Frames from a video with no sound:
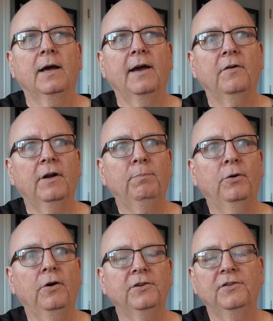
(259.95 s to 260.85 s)
I've already
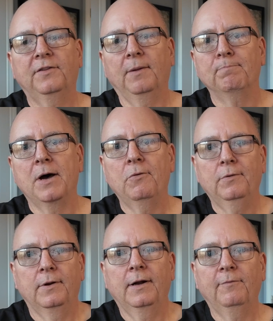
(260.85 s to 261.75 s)
purchased the
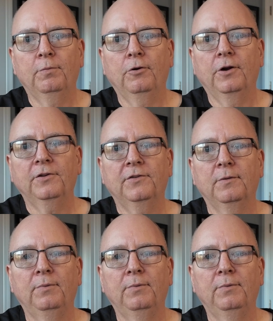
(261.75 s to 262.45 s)
mount and I've purchased